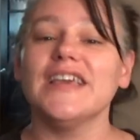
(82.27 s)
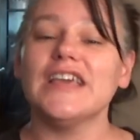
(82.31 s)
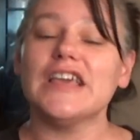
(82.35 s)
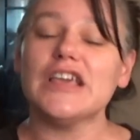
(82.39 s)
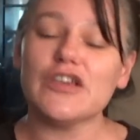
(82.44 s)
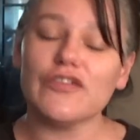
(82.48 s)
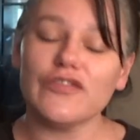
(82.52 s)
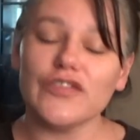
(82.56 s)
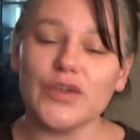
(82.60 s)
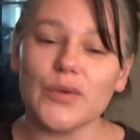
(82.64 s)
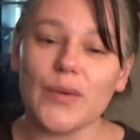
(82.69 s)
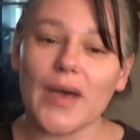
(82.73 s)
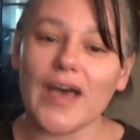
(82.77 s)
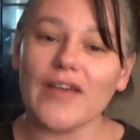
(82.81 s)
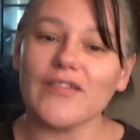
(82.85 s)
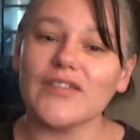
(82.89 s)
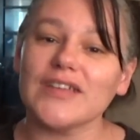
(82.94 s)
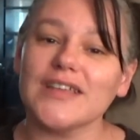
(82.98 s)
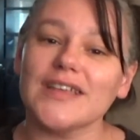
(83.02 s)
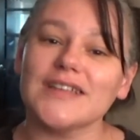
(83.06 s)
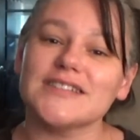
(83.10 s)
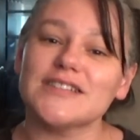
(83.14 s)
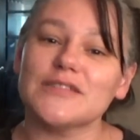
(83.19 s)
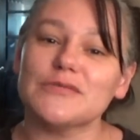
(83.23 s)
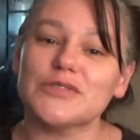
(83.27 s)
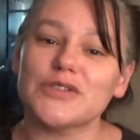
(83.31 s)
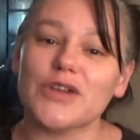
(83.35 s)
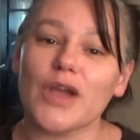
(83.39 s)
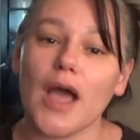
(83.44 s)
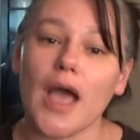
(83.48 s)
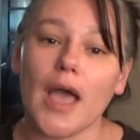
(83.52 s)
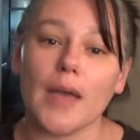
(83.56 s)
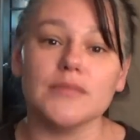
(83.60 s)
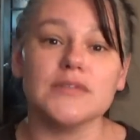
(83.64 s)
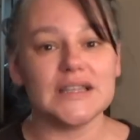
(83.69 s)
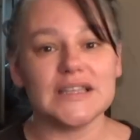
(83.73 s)
If you haven't yet
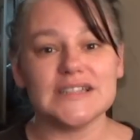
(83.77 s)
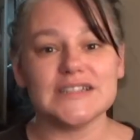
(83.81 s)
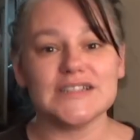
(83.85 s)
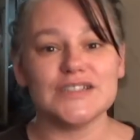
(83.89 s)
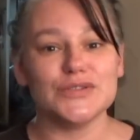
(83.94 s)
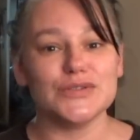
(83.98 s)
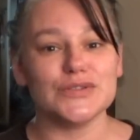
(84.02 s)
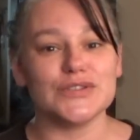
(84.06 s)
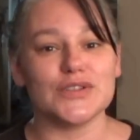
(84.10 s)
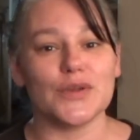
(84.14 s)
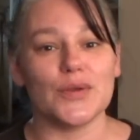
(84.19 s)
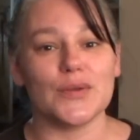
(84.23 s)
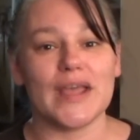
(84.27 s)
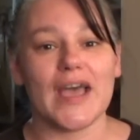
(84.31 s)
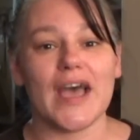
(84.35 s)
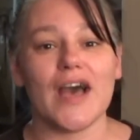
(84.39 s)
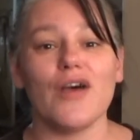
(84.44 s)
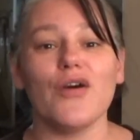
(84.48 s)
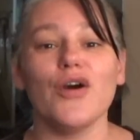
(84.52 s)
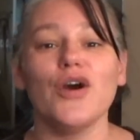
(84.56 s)
subscribed, please do so now.